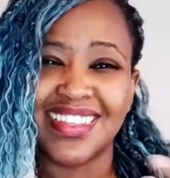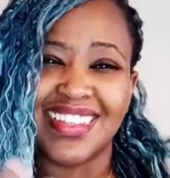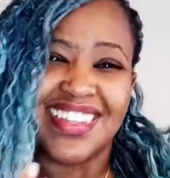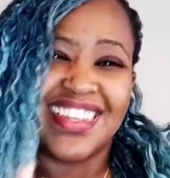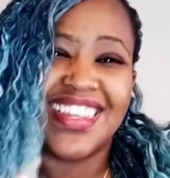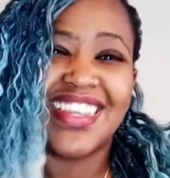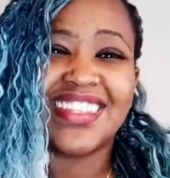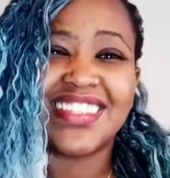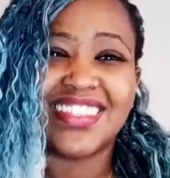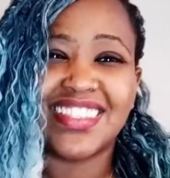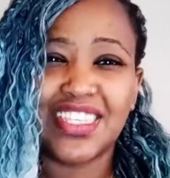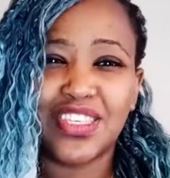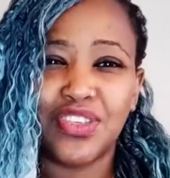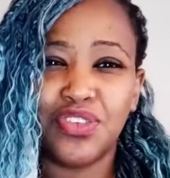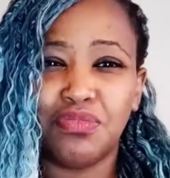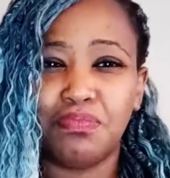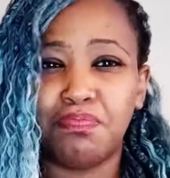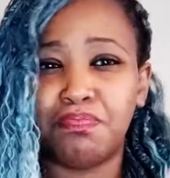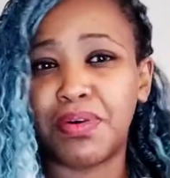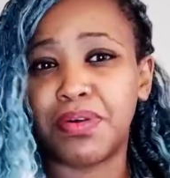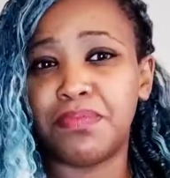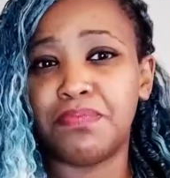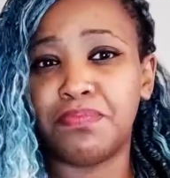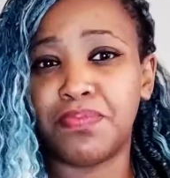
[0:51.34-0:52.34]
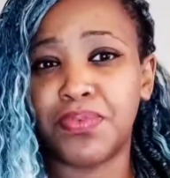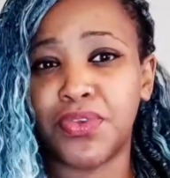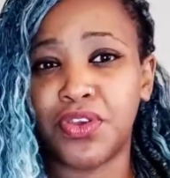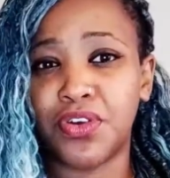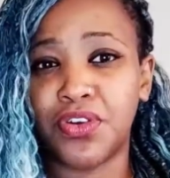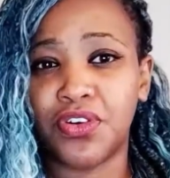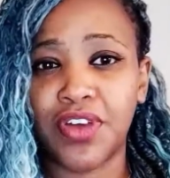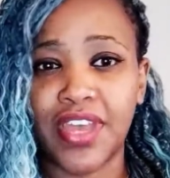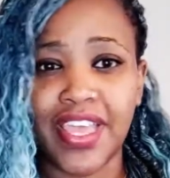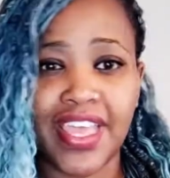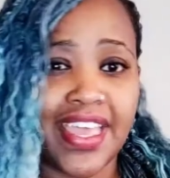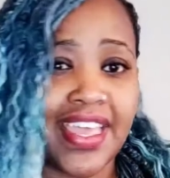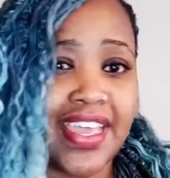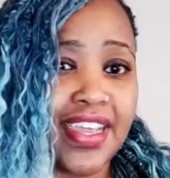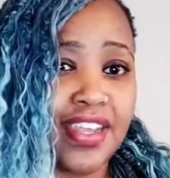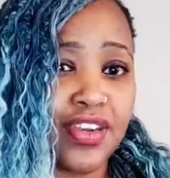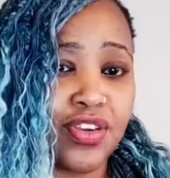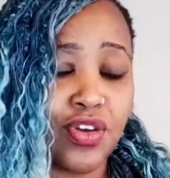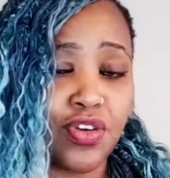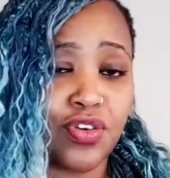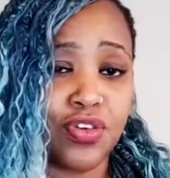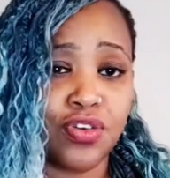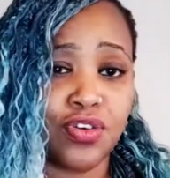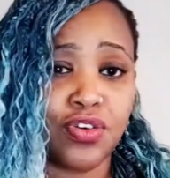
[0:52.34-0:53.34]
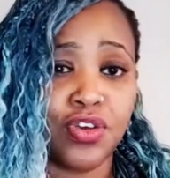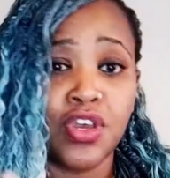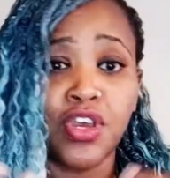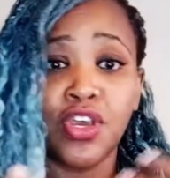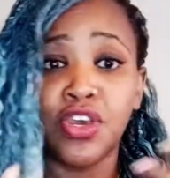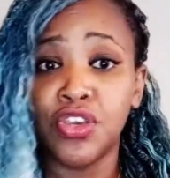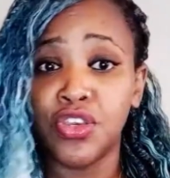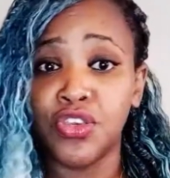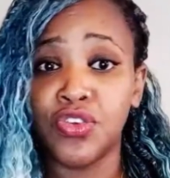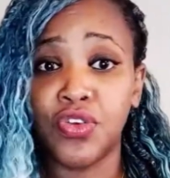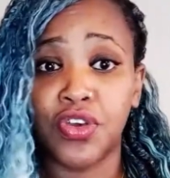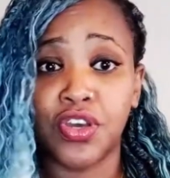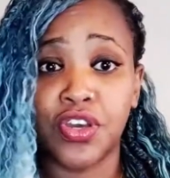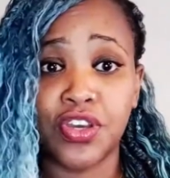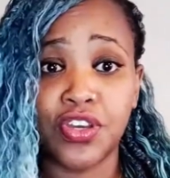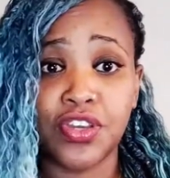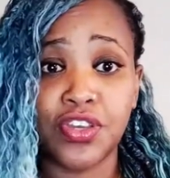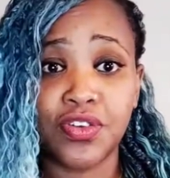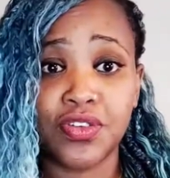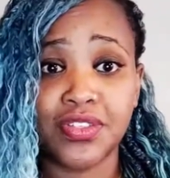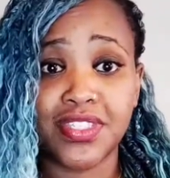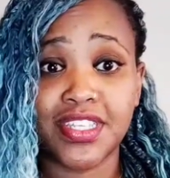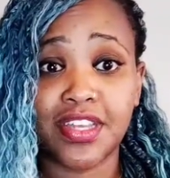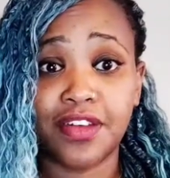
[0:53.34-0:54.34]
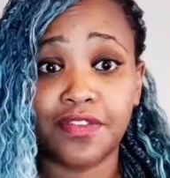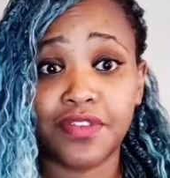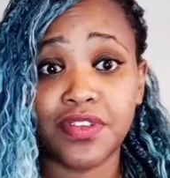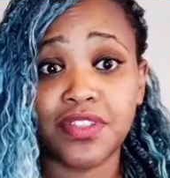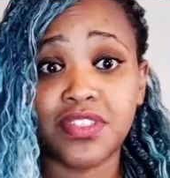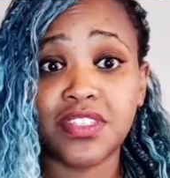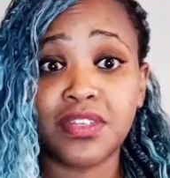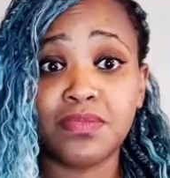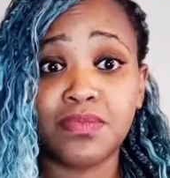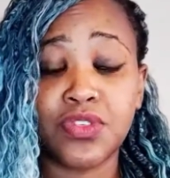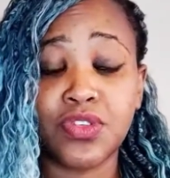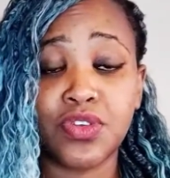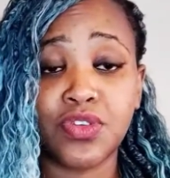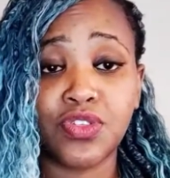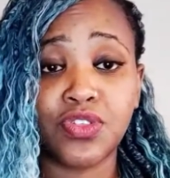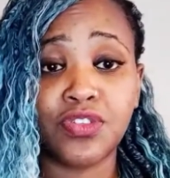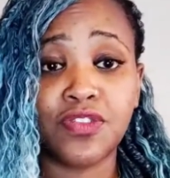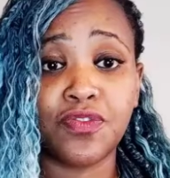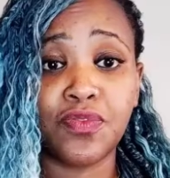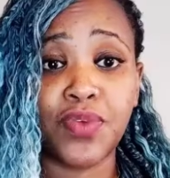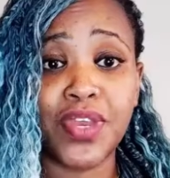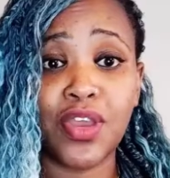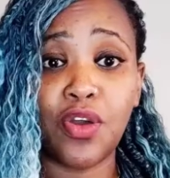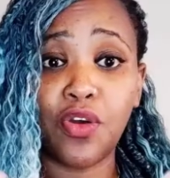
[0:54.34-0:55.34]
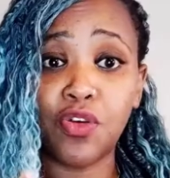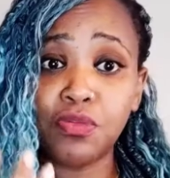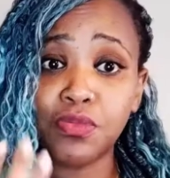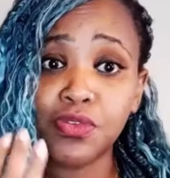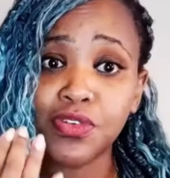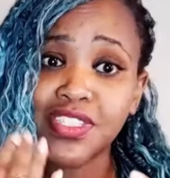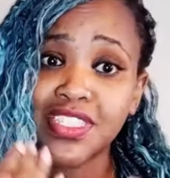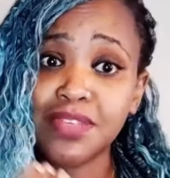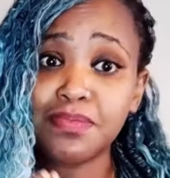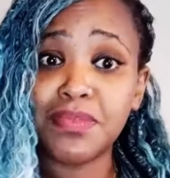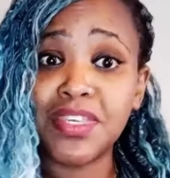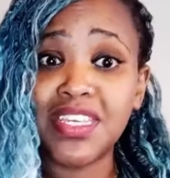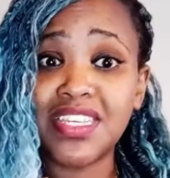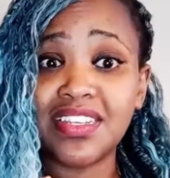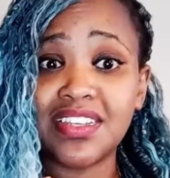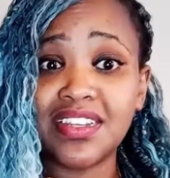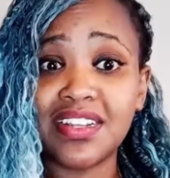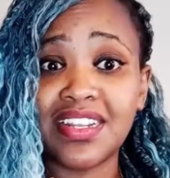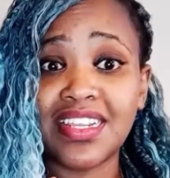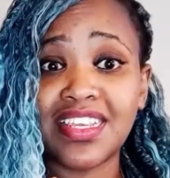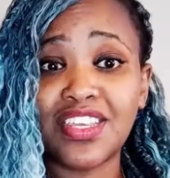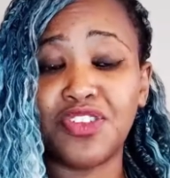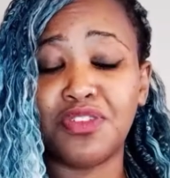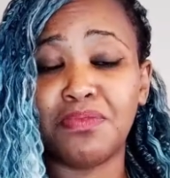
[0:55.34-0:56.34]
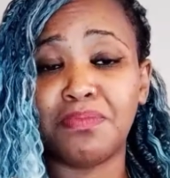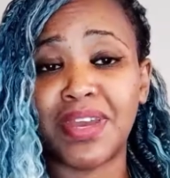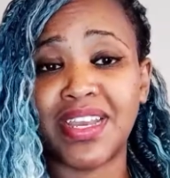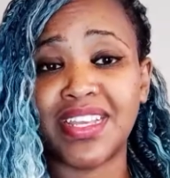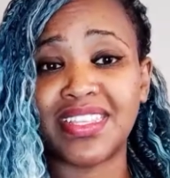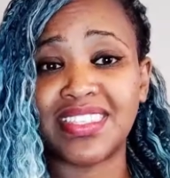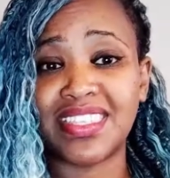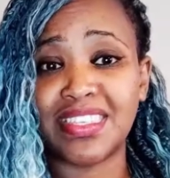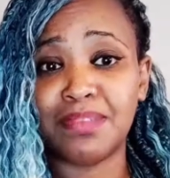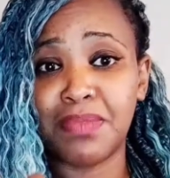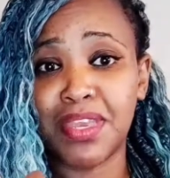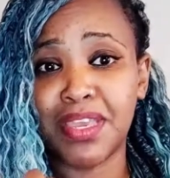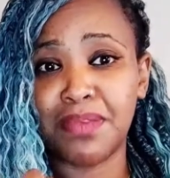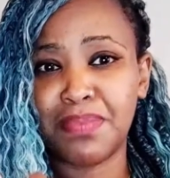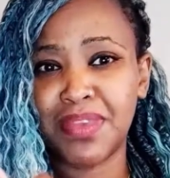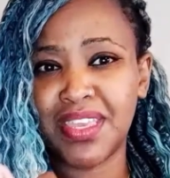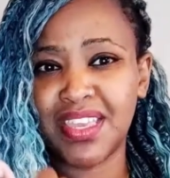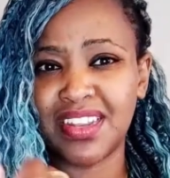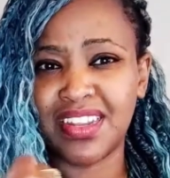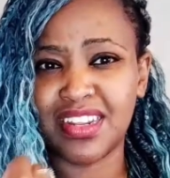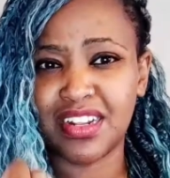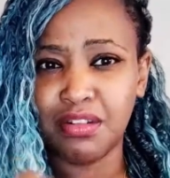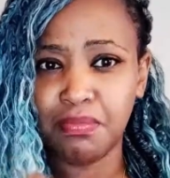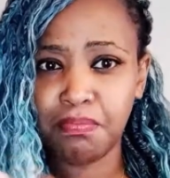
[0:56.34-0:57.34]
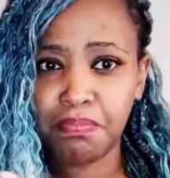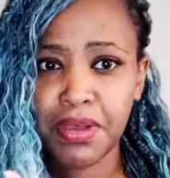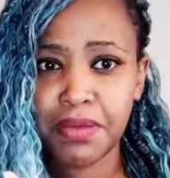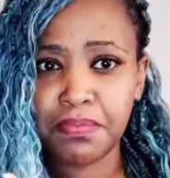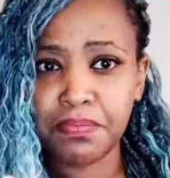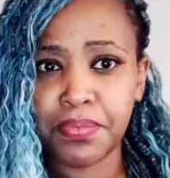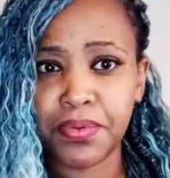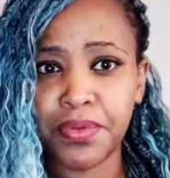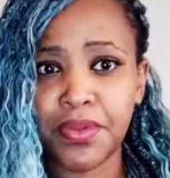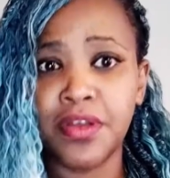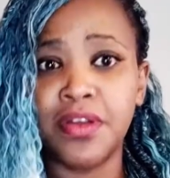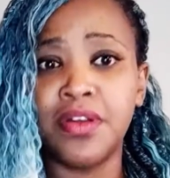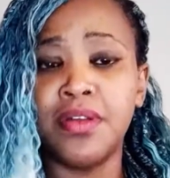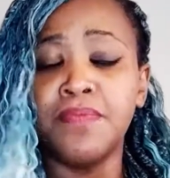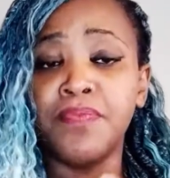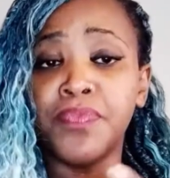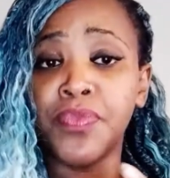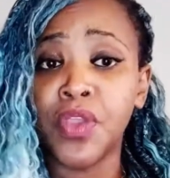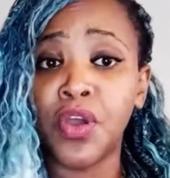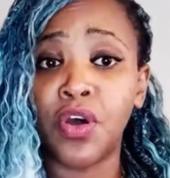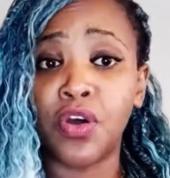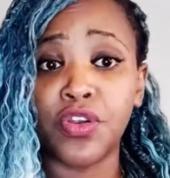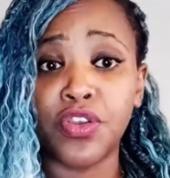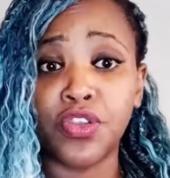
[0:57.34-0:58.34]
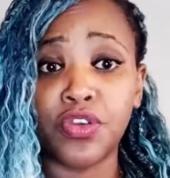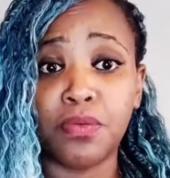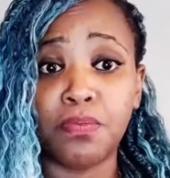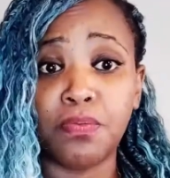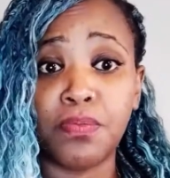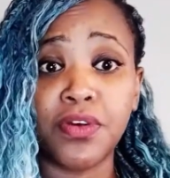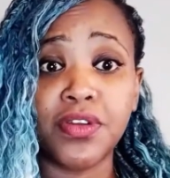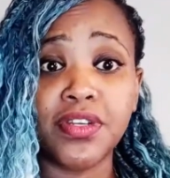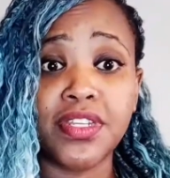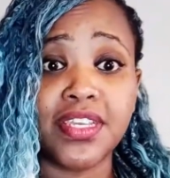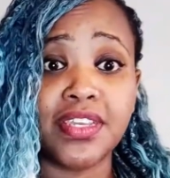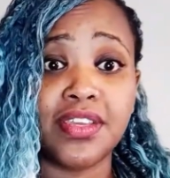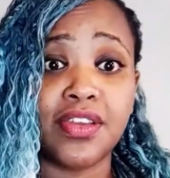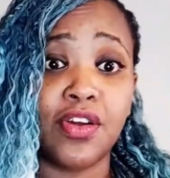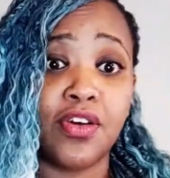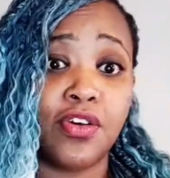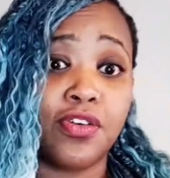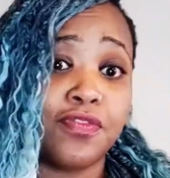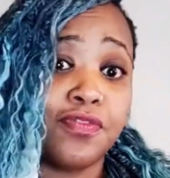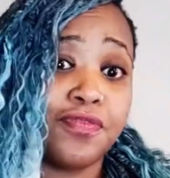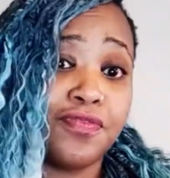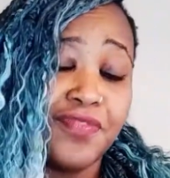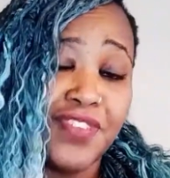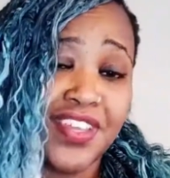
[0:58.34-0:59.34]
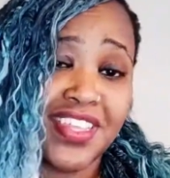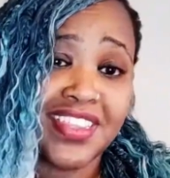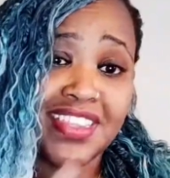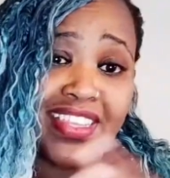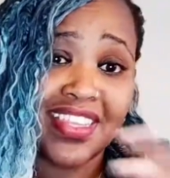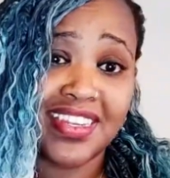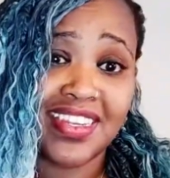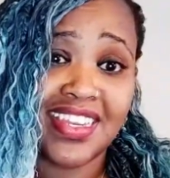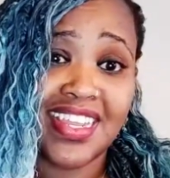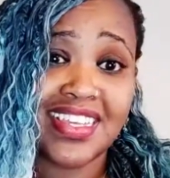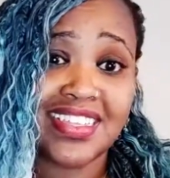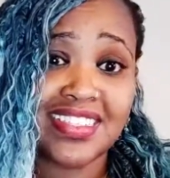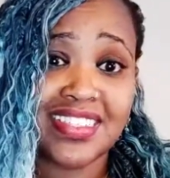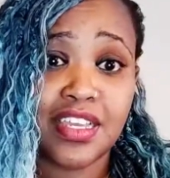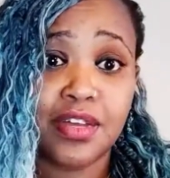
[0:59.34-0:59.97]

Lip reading: Let's say you bump your head or you hurt yourself in some sort of way, almost immediately you might see maybe a little bump on your body, or in the next